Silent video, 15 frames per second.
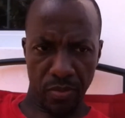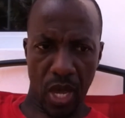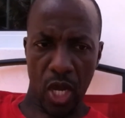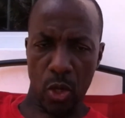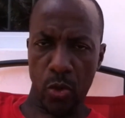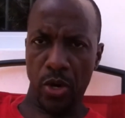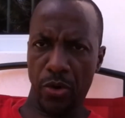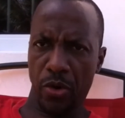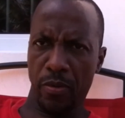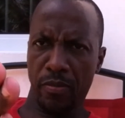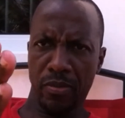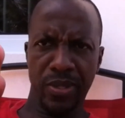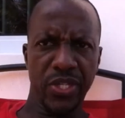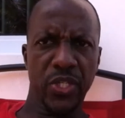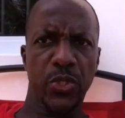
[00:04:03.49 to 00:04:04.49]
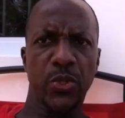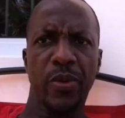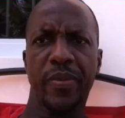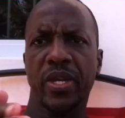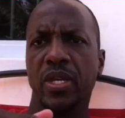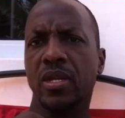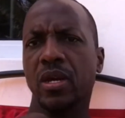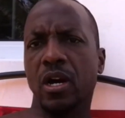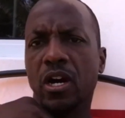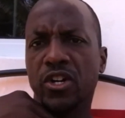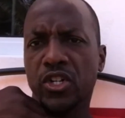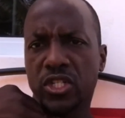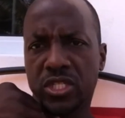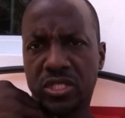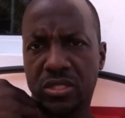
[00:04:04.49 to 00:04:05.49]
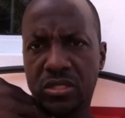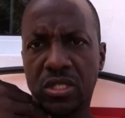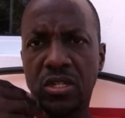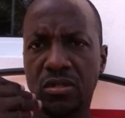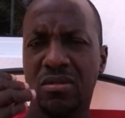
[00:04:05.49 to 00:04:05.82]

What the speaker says: aquarium swimming, or just